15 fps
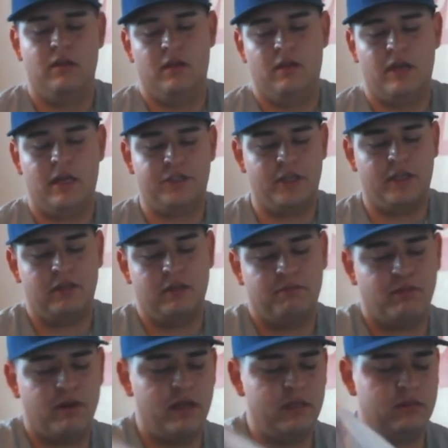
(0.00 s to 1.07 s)
I checked the
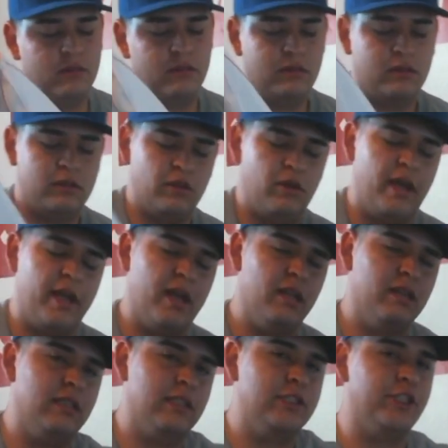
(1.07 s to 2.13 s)
price on. So I got
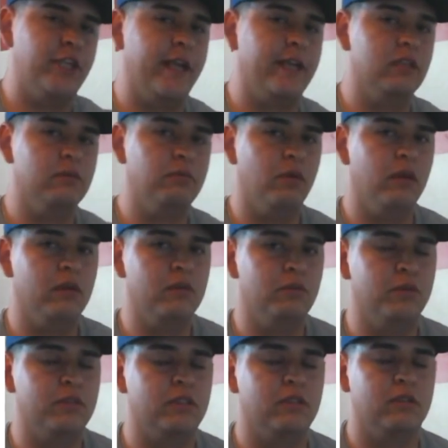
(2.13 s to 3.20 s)
the chance box,
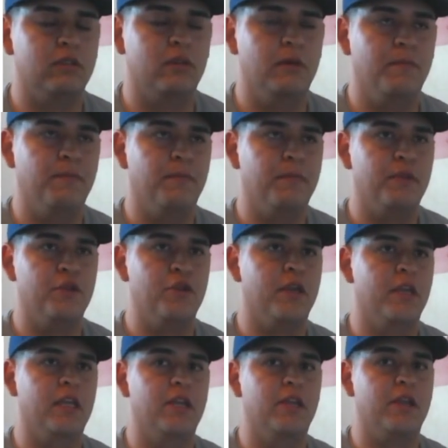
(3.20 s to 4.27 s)
which is you
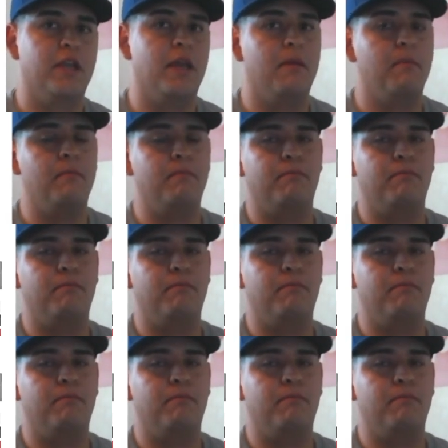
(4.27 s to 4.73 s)
can either get